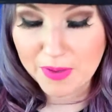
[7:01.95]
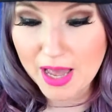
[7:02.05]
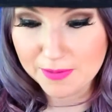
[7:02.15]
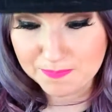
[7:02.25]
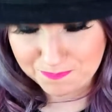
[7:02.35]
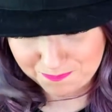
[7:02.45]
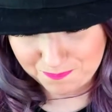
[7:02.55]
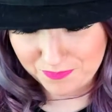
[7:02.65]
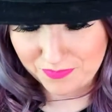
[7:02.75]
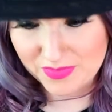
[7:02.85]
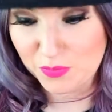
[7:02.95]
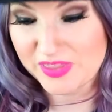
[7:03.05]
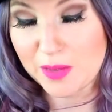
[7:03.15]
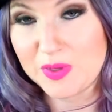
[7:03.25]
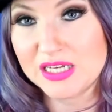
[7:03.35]
But
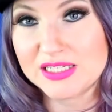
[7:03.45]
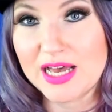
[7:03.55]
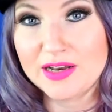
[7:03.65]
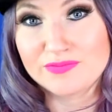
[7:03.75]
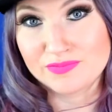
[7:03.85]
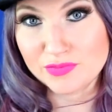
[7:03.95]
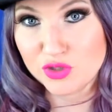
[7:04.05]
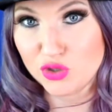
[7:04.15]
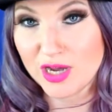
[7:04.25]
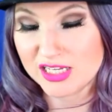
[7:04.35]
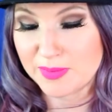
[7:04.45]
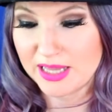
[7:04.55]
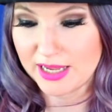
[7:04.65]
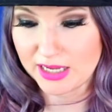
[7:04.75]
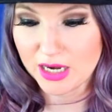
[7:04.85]
with that being said, you guys
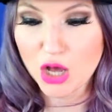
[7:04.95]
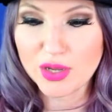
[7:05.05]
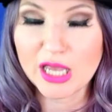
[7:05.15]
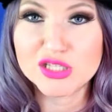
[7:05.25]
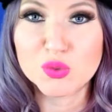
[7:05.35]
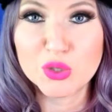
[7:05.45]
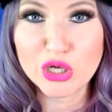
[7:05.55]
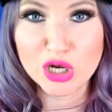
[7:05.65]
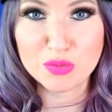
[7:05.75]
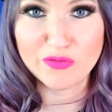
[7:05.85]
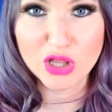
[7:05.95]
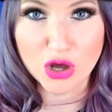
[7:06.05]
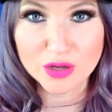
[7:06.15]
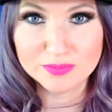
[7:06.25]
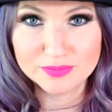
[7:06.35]
might like it. Okay, so we're gonna move
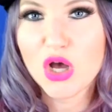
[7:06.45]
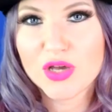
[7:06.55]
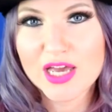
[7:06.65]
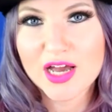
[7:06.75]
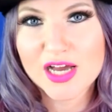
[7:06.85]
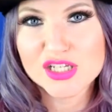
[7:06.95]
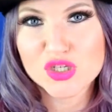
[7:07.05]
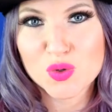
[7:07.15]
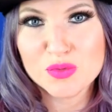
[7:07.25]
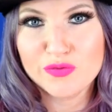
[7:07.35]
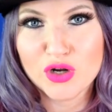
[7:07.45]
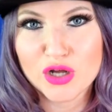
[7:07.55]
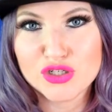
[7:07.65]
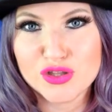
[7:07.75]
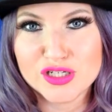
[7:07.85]
along. Okay guys, so we're moving
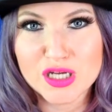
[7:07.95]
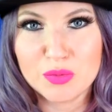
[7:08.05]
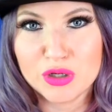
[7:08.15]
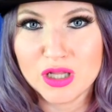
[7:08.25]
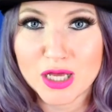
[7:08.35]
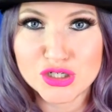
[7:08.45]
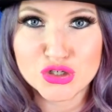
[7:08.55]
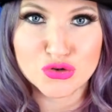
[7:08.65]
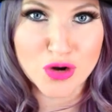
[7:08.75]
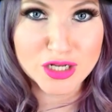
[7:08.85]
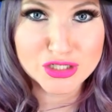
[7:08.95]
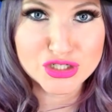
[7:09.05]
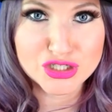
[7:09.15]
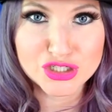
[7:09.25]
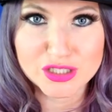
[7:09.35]
on to the Double Clutch
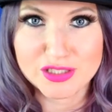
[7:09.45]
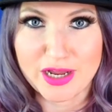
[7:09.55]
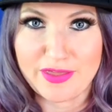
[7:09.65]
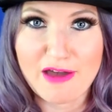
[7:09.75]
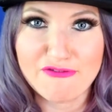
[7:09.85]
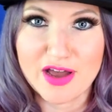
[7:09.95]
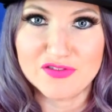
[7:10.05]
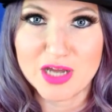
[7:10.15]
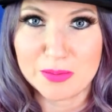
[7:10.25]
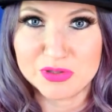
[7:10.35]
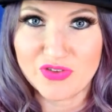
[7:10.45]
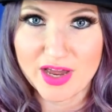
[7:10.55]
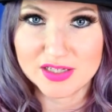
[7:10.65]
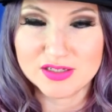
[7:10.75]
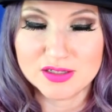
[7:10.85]
Crunch. Say that five times
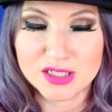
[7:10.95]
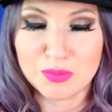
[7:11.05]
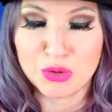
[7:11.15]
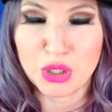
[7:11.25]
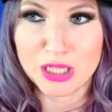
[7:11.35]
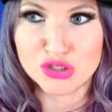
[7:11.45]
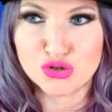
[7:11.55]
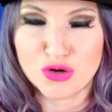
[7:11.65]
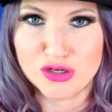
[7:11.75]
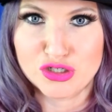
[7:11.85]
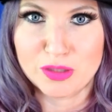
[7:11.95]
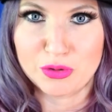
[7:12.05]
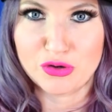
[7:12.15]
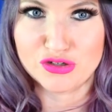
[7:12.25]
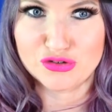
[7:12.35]
fast. Double Clutch Crunch,
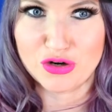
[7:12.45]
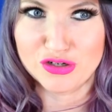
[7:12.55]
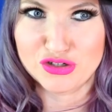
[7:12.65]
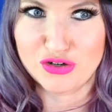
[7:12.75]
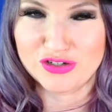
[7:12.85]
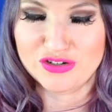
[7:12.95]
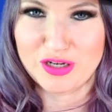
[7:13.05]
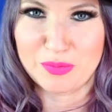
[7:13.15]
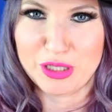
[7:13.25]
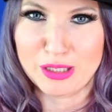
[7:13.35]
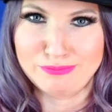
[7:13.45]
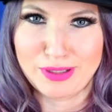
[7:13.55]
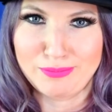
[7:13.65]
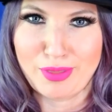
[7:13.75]
Double Clutch Crunch, Crunch, Double Clutch,